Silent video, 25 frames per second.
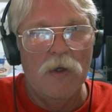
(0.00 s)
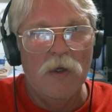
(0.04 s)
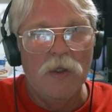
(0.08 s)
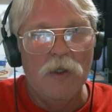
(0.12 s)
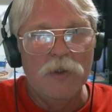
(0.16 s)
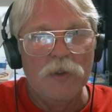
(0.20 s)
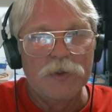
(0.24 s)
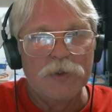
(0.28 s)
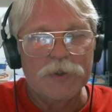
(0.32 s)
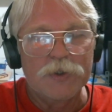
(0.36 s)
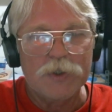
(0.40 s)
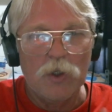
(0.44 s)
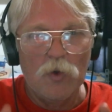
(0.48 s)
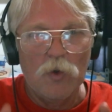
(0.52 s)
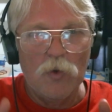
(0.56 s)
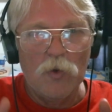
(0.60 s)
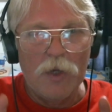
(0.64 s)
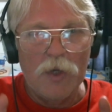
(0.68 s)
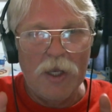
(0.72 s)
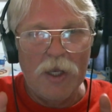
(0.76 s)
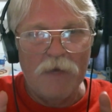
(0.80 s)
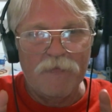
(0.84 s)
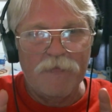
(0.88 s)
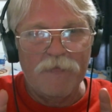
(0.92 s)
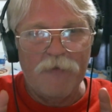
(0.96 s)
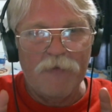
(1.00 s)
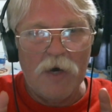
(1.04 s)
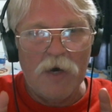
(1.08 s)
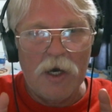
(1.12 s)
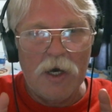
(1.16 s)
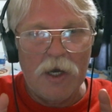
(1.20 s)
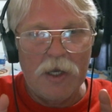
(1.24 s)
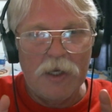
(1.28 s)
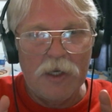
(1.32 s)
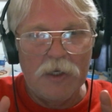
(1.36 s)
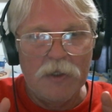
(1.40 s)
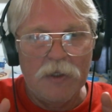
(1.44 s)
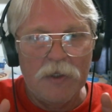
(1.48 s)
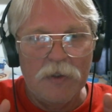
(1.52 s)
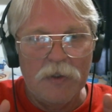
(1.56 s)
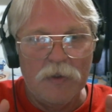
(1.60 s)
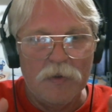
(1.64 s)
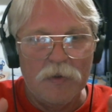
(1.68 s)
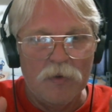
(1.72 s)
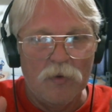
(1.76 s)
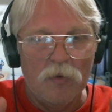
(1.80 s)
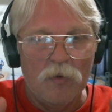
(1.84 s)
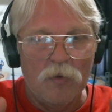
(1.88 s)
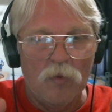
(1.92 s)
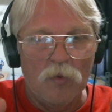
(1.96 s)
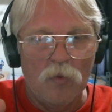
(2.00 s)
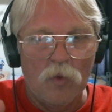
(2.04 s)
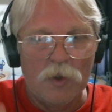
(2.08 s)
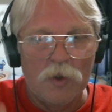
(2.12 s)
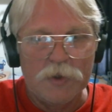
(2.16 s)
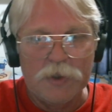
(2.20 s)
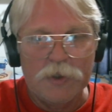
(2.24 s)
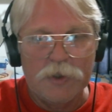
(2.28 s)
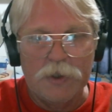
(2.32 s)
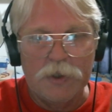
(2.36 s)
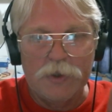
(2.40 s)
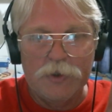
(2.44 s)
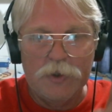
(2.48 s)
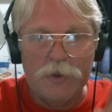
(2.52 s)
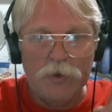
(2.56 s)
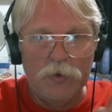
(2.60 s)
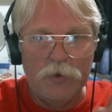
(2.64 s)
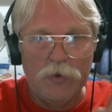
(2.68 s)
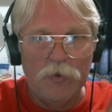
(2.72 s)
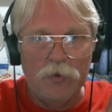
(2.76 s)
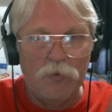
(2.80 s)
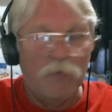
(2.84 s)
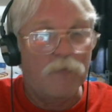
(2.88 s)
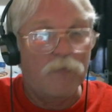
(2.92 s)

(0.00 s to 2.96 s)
So if I were to do